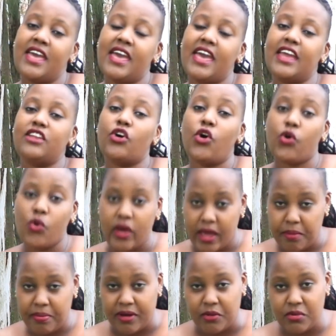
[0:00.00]
and hoku
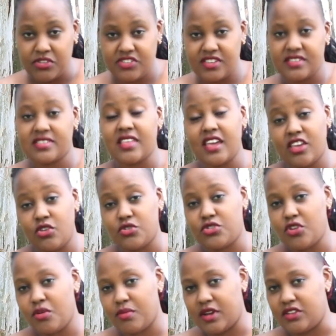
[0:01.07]
hepa, which is thank you
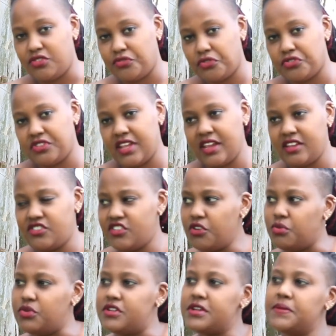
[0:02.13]
so much for staying
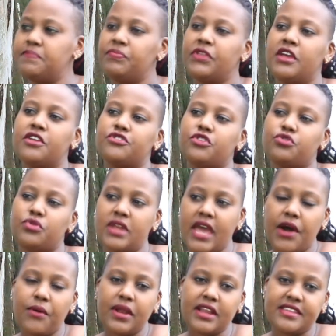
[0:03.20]
tuned. So today
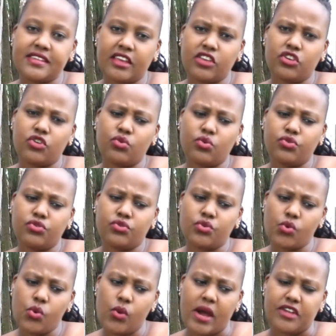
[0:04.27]
I want to take you
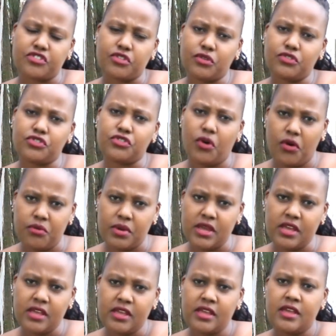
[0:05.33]
through a short
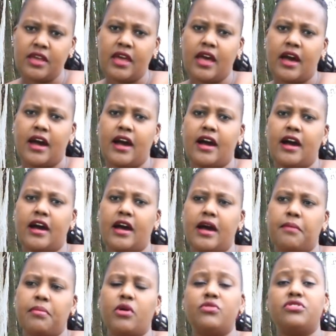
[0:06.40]
story
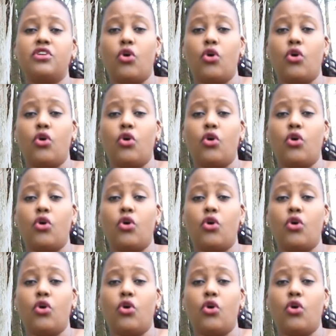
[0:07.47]
about the